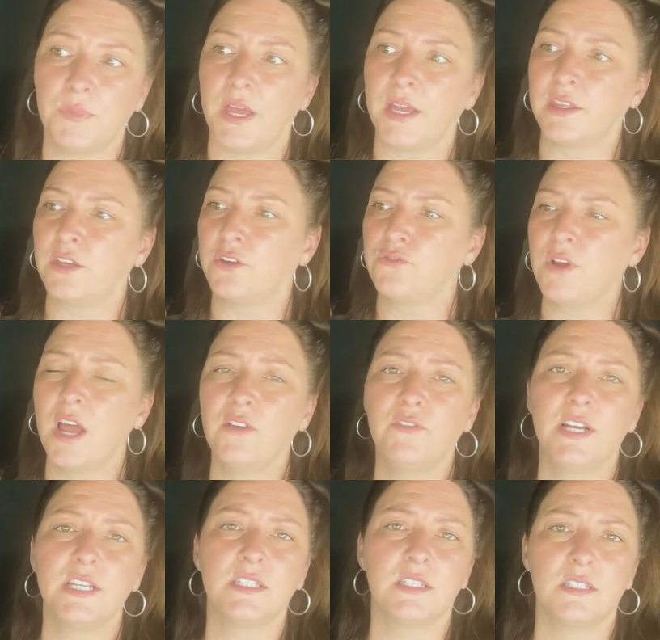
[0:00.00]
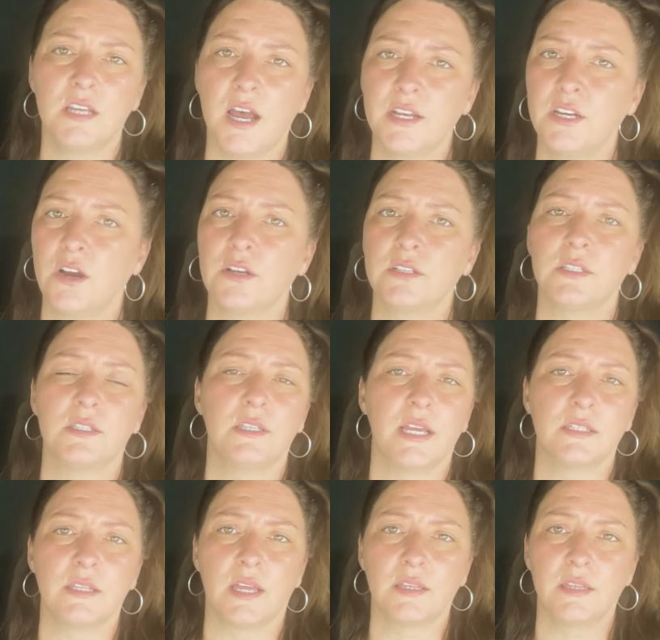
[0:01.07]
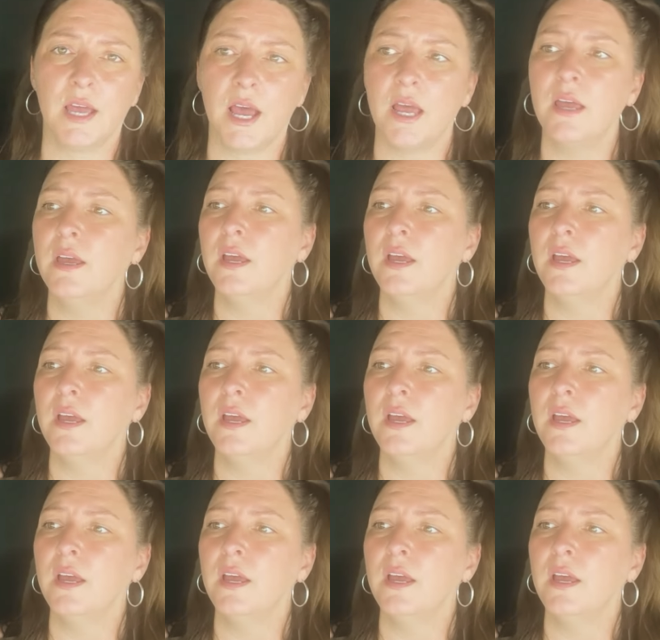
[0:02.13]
like their driveways and side yards and things like that.